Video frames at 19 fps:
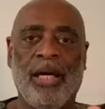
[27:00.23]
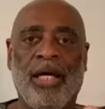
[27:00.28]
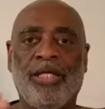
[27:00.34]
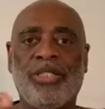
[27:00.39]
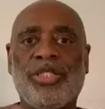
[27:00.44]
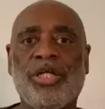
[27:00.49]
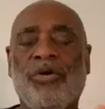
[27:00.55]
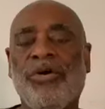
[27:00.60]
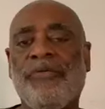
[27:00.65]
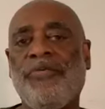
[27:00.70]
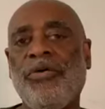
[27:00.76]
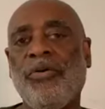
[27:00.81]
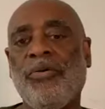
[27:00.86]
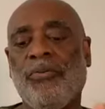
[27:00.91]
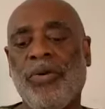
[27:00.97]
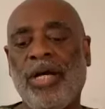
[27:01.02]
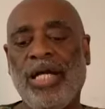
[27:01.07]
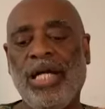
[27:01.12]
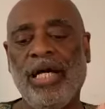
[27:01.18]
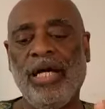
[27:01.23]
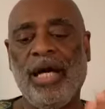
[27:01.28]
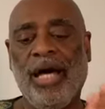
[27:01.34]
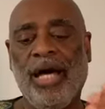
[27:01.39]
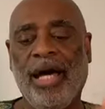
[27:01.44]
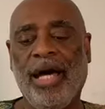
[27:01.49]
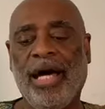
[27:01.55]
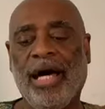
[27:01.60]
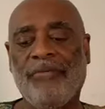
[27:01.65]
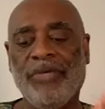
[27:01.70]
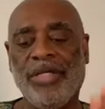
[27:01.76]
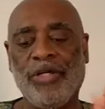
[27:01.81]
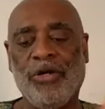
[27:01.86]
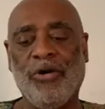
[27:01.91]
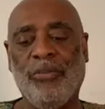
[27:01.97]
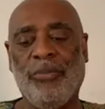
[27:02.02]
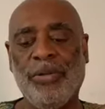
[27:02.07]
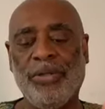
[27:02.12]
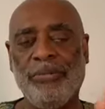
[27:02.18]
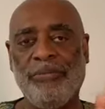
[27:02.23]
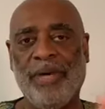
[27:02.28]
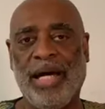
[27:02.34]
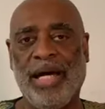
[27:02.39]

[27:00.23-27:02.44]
So if you really have an open